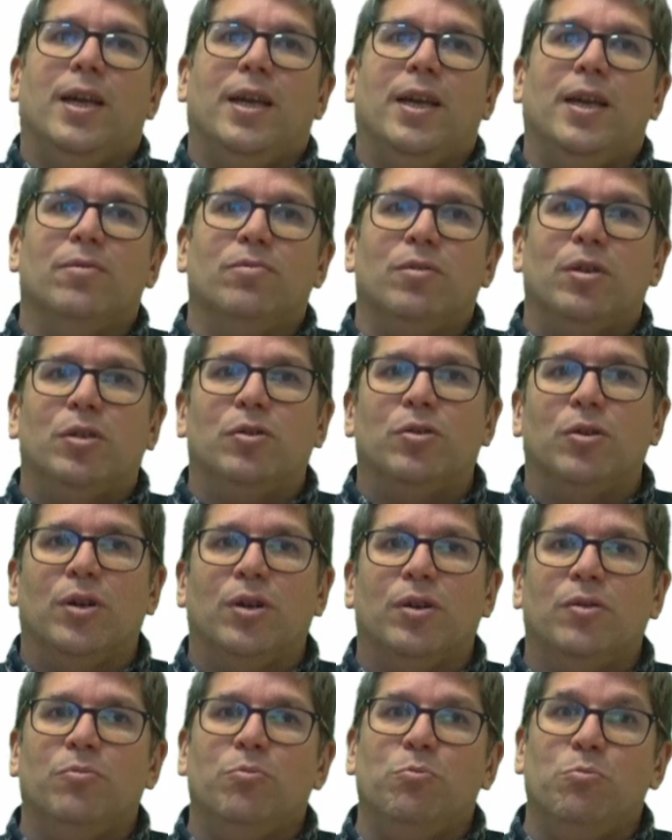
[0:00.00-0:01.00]
In
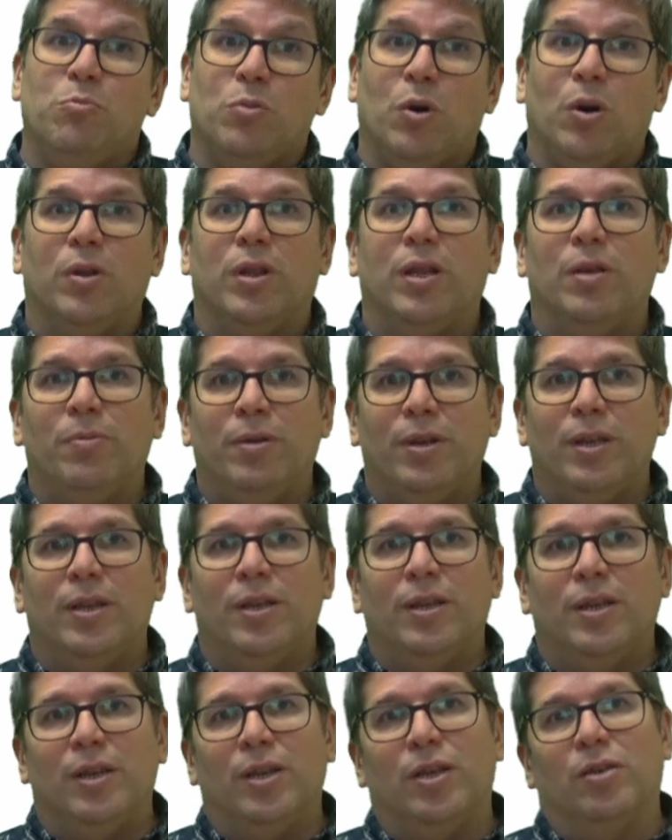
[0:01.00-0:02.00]
return, monthly
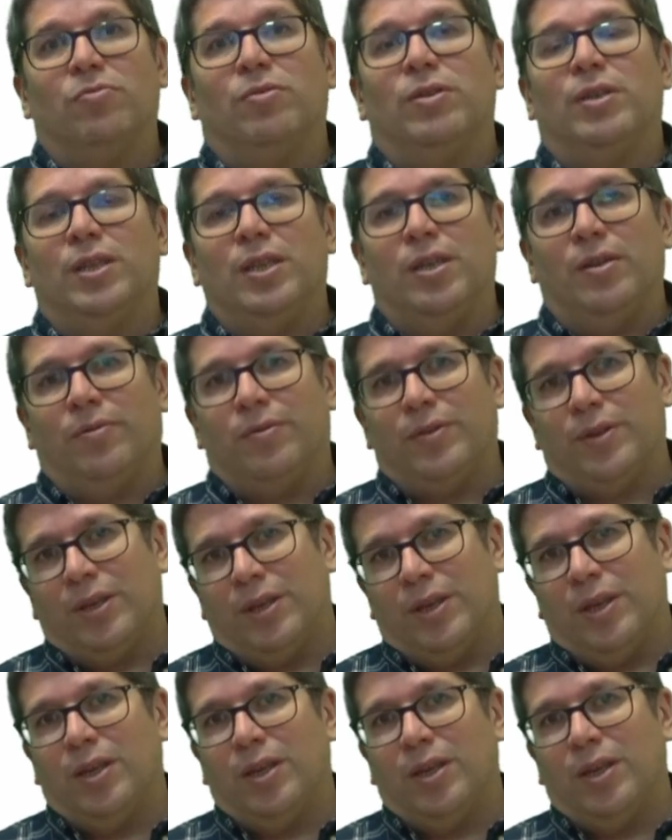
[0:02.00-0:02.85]
bill is received.